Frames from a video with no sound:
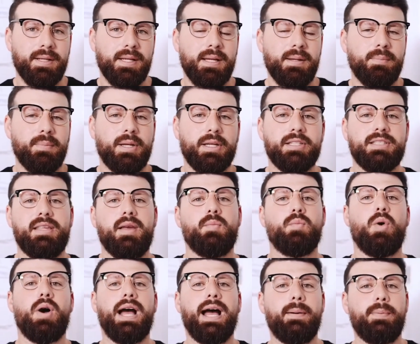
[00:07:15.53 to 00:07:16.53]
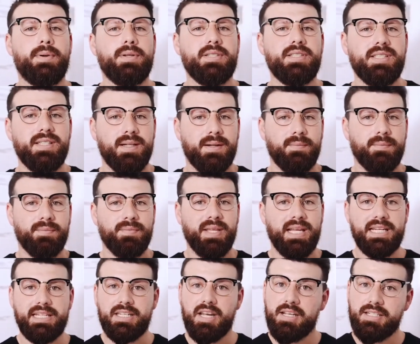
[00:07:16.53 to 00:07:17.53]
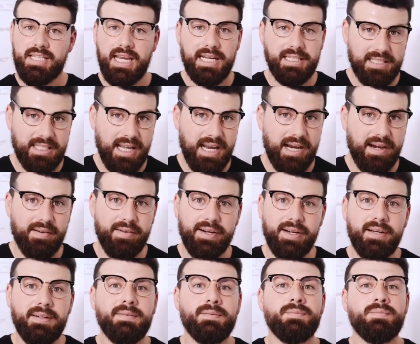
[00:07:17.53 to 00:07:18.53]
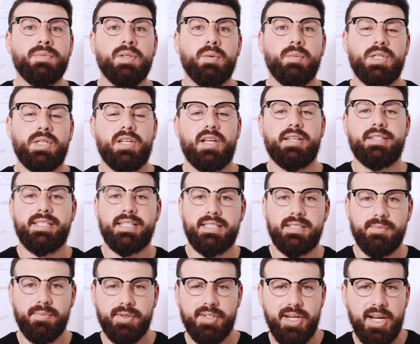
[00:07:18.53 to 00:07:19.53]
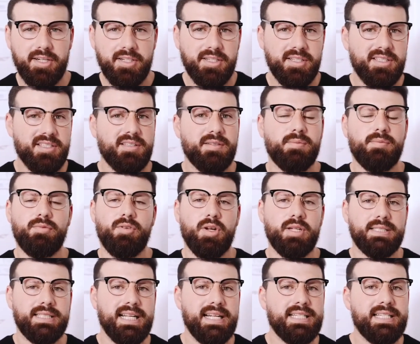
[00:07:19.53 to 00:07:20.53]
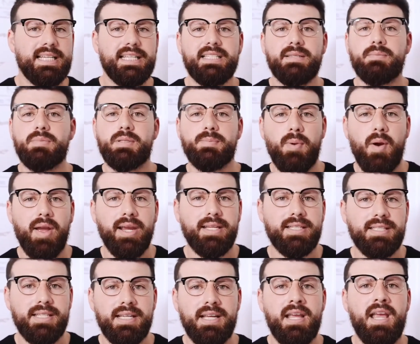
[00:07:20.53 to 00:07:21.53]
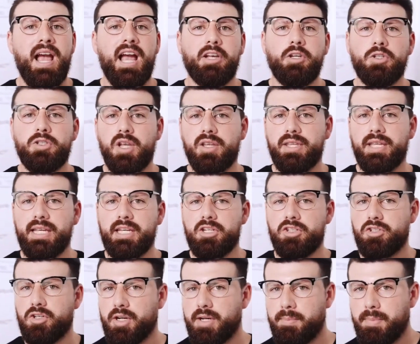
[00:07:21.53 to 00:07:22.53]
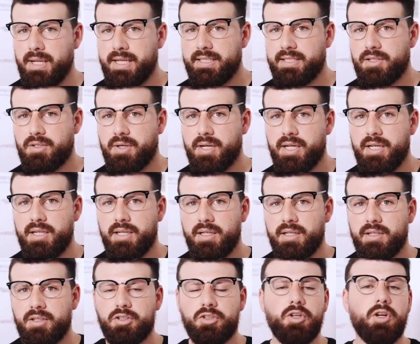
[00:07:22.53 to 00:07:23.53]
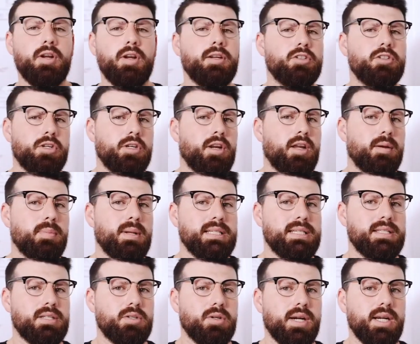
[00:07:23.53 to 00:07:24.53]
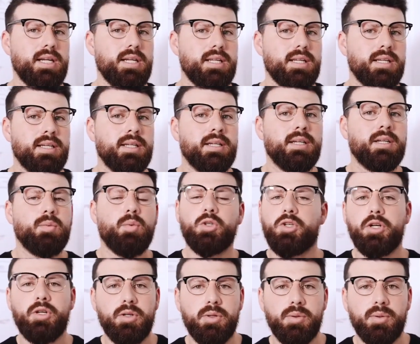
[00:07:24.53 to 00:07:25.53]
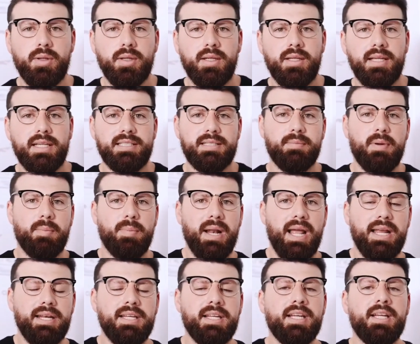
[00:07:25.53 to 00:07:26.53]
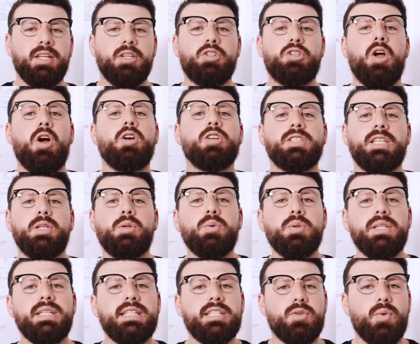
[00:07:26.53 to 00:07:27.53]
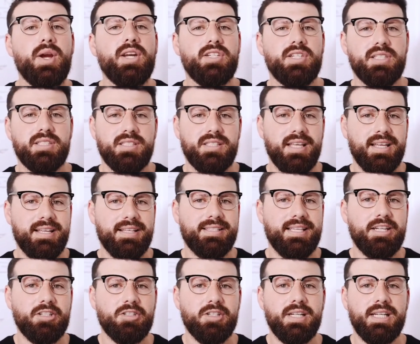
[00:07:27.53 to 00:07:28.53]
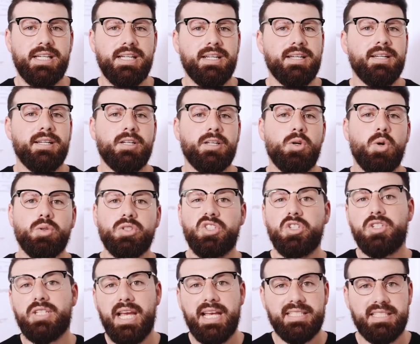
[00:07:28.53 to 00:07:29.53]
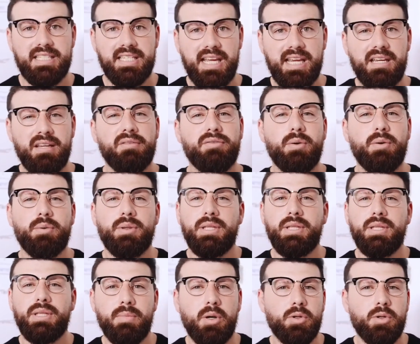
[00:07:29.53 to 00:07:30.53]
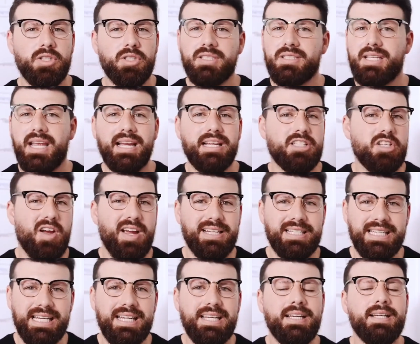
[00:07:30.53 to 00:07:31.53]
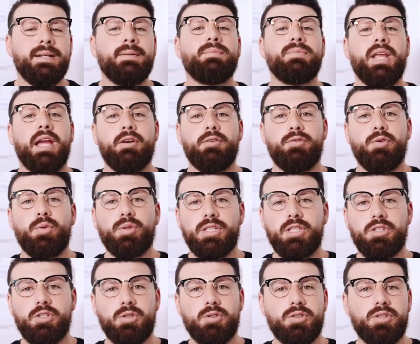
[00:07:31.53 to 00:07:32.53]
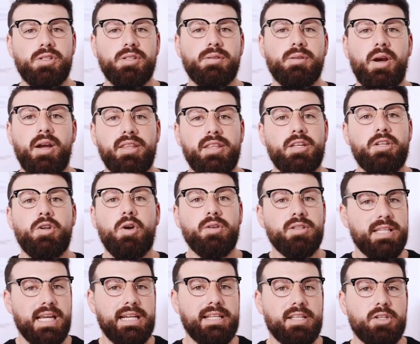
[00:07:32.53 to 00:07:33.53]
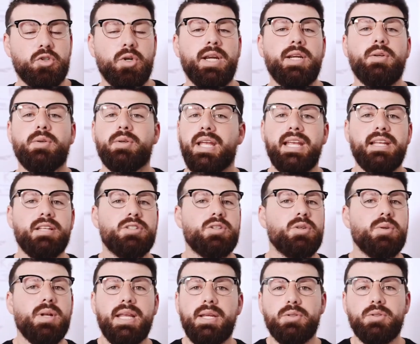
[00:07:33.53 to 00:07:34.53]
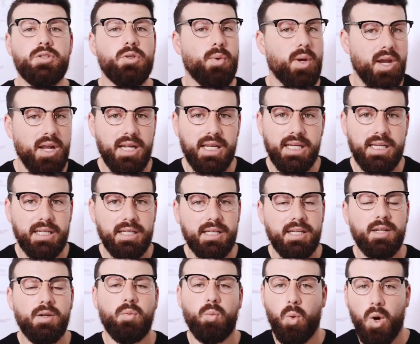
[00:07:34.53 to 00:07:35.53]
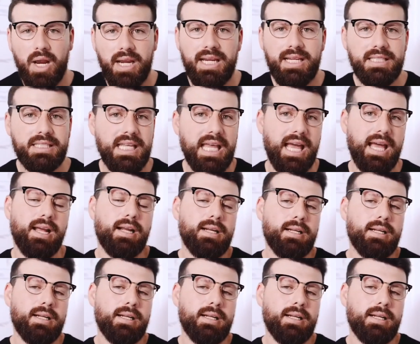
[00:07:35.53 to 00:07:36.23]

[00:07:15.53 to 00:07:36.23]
because then what happens? It does get to that area, we start to see some rejections, some volatility, some spikes, and you start thinking, should I place the trade? Shouldn't I place the trade? What should I do? Is it my plan? You start asking all of these questions that essentially cause you to hesitate, feel the emotions, anxiety, and forces you to either not take the trade or get in too late or too early. Why is that?